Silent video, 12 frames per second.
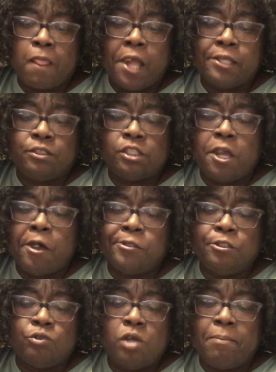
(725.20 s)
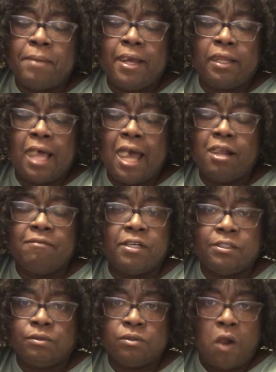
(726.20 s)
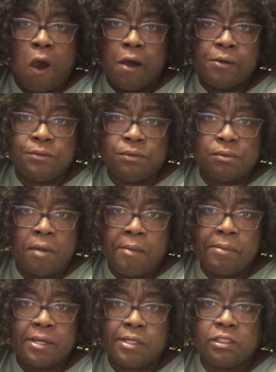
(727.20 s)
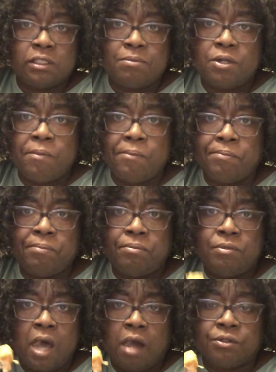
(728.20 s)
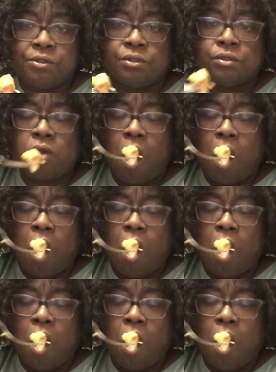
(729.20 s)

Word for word: and tell you and make light of it, because I'm no doctor.